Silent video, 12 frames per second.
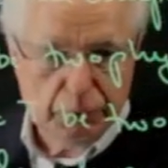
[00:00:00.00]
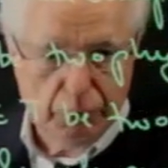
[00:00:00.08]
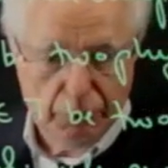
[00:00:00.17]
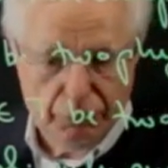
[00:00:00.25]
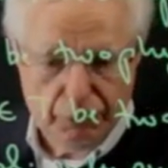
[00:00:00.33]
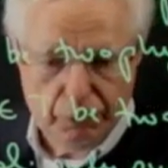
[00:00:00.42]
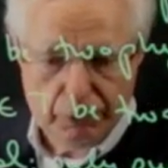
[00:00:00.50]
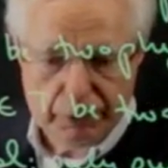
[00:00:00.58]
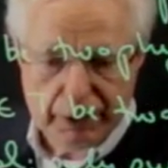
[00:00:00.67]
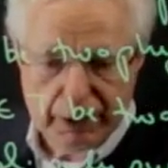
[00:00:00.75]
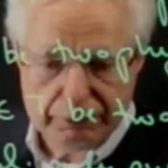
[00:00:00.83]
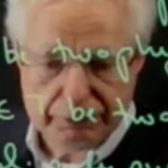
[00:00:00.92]
to draw the whole
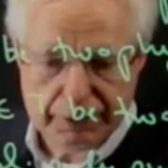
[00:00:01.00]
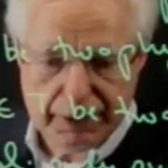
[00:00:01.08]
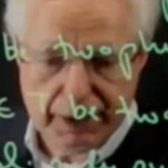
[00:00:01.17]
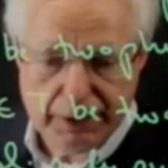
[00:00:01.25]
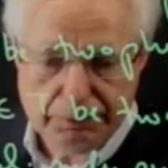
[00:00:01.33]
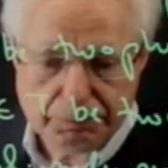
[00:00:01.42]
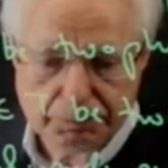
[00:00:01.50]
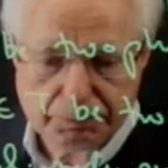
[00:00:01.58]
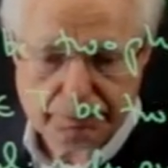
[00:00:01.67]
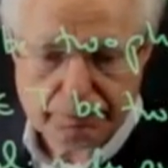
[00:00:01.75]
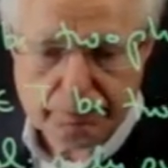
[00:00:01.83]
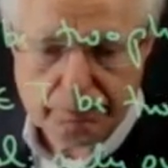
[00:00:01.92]
graph again.
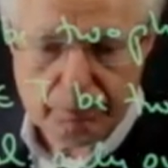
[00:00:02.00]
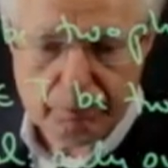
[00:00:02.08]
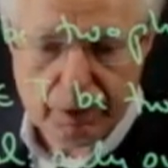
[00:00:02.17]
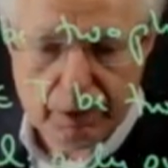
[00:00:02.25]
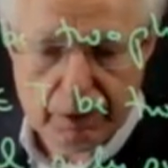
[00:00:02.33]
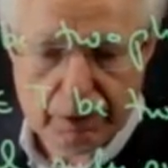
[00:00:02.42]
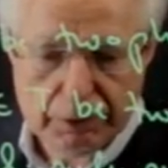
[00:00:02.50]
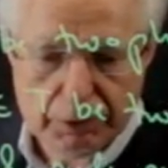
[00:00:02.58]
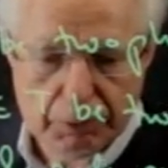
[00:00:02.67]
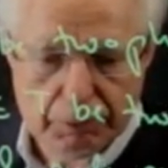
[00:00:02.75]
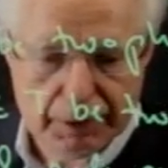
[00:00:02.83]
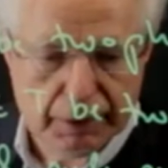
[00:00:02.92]

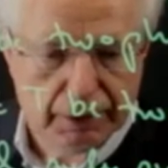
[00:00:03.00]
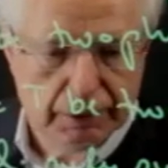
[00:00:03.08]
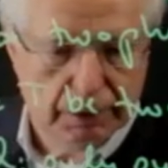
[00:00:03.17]
So we